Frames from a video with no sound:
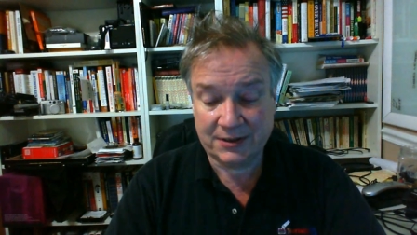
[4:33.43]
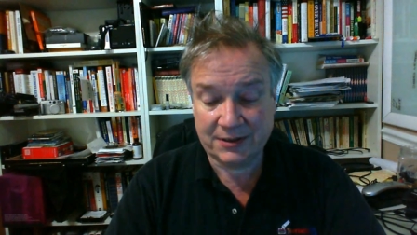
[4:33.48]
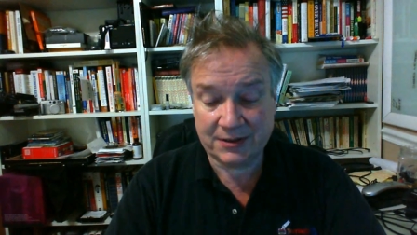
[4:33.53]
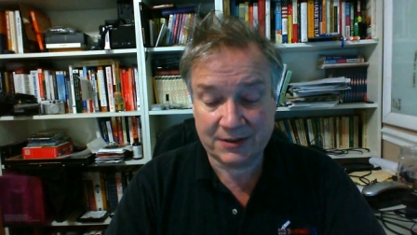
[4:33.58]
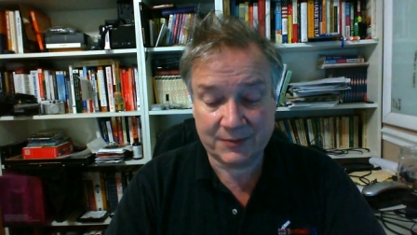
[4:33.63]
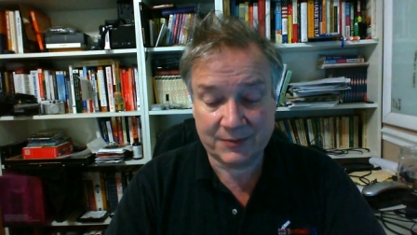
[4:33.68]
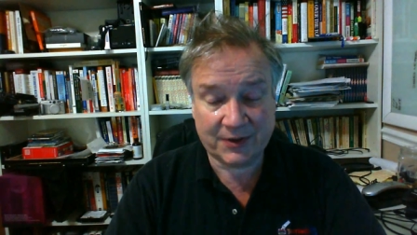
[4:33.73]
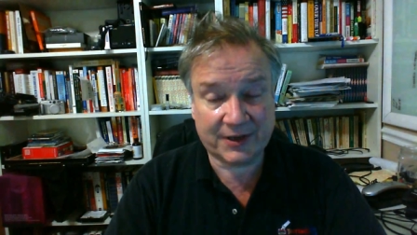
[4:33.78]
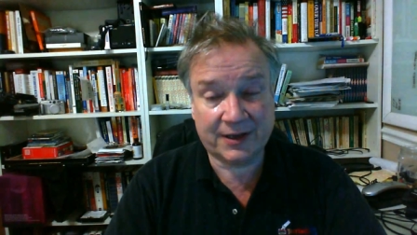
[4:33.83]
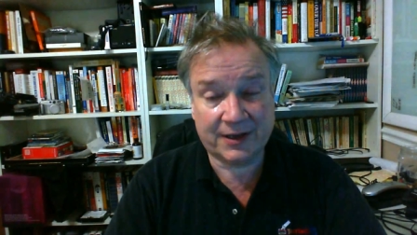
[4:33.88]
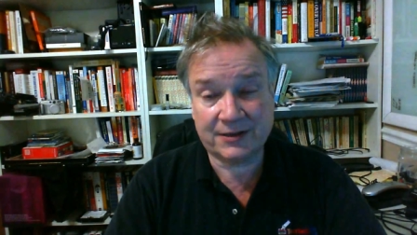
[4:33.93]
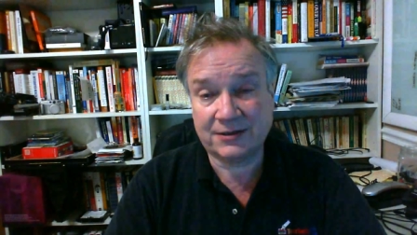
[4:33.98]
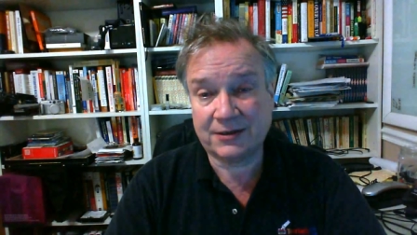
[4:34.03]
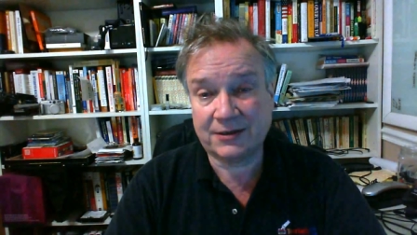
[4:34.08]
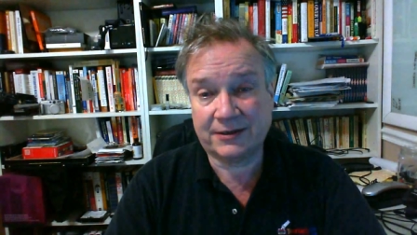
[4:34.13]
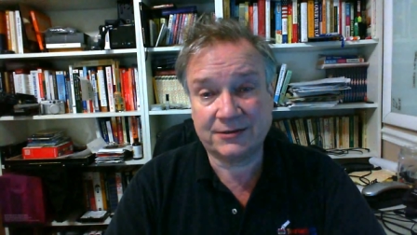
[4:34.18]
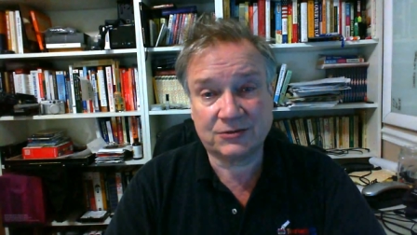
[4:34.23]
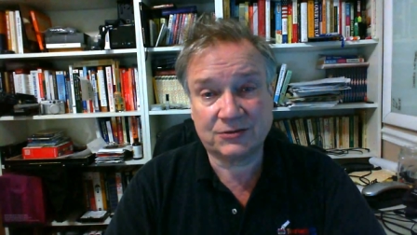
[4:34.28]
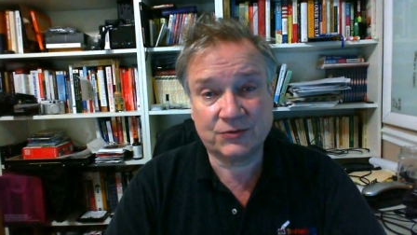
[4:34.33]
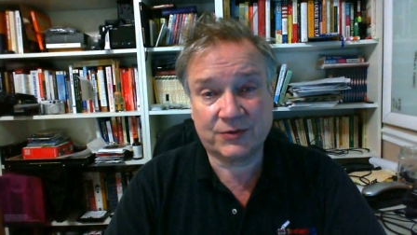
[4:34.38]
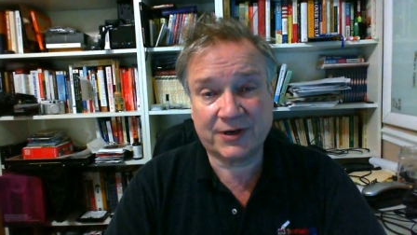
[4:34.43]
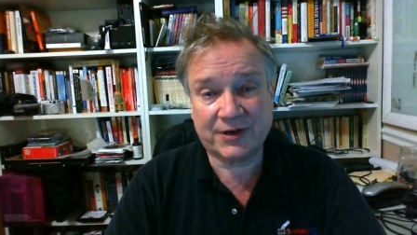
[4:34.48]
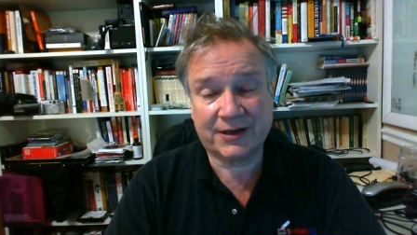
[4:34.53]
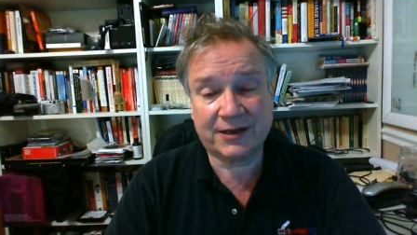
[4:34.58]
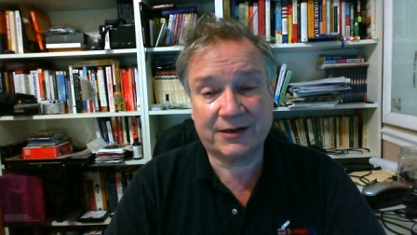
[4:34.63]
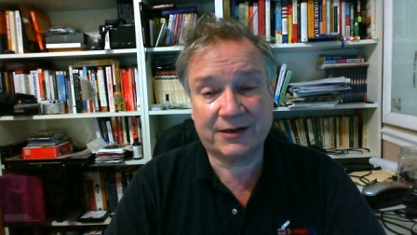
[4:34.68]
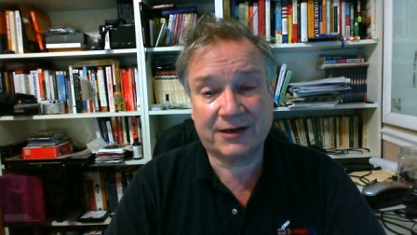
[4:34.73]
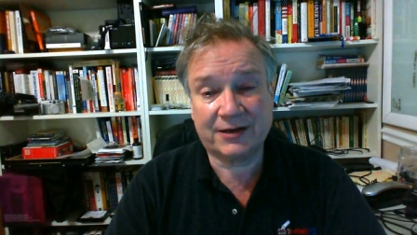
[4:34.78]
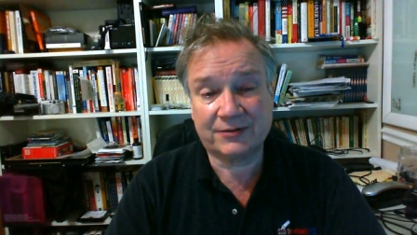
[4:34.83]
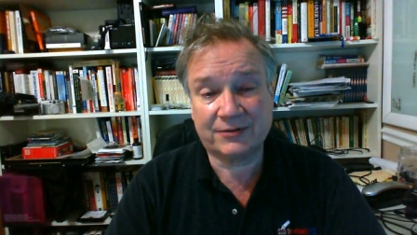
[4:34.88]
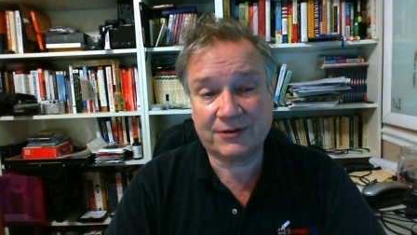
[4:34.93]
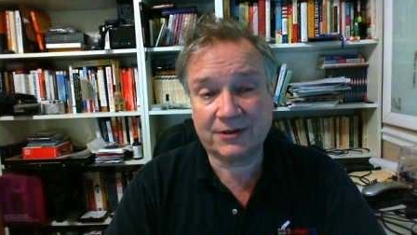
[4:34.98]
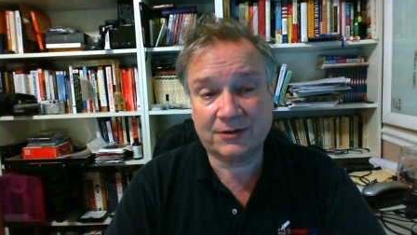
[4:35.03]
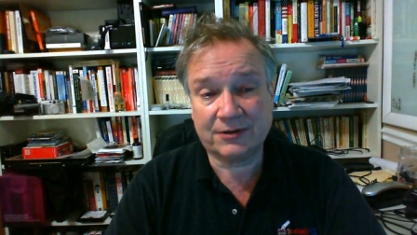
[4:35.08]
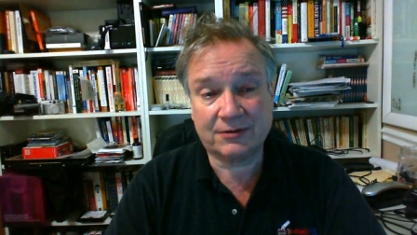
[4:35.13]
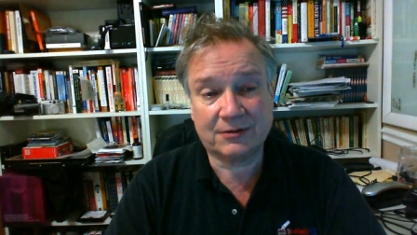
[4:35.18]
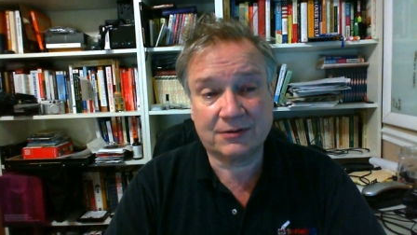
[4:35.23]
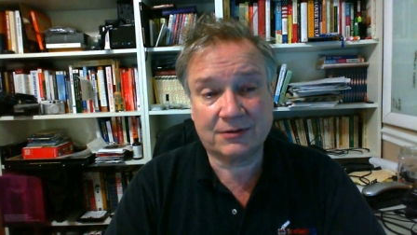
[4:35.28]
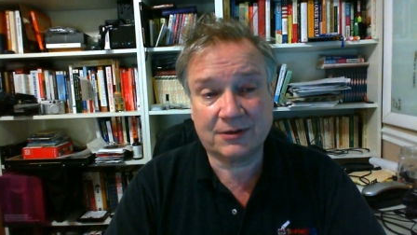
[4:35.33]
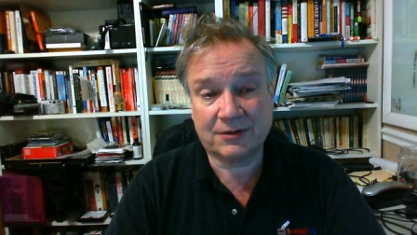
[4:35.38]
Again, I just wanted to get it out
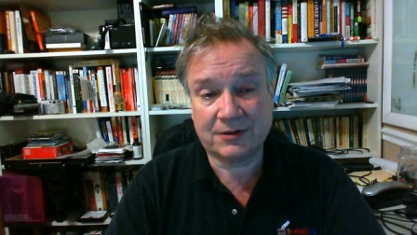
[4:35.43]
there.